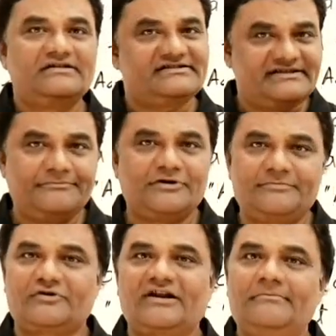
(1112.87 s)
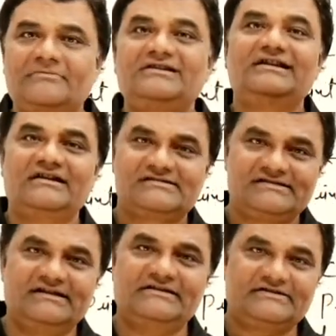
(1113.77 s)
It's a simple program. Let
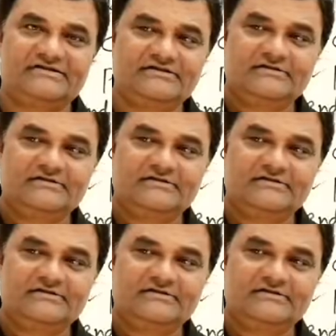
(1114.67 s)
us learn it.